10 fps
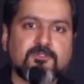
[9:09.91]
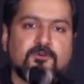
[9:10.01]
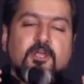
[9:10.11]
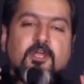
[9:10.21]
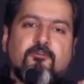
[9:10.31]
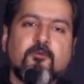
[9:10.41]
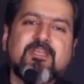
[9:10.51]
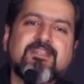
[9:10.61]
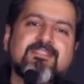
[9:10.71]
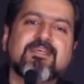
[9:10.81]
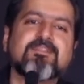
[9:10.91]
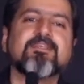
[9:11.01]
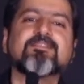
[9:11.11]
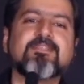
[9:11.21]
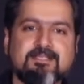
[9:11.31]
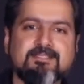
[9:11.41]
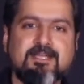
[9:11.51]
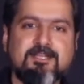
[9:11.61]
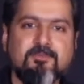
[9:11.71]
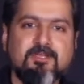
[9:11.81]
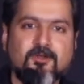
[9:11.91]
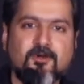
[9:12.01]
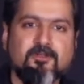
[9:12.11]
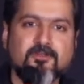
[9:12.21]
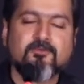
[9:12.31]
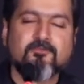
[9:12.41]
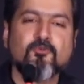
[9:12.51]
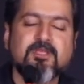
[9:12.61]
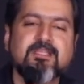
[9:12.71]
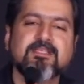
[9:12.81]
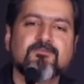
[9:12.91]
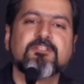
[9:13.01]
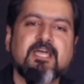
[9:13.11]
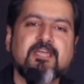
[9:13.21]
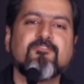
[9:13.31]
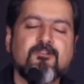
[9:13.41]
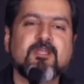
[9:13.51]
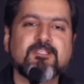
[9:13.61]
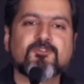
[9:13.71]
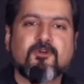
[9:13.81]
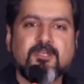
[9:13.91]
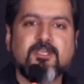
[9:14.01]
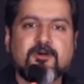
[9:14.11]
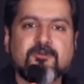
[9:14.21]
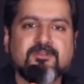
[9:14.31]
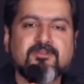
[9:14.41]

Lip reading: So for me, these are the things that excite me a lot, you know, doing things which I feel very strongly about.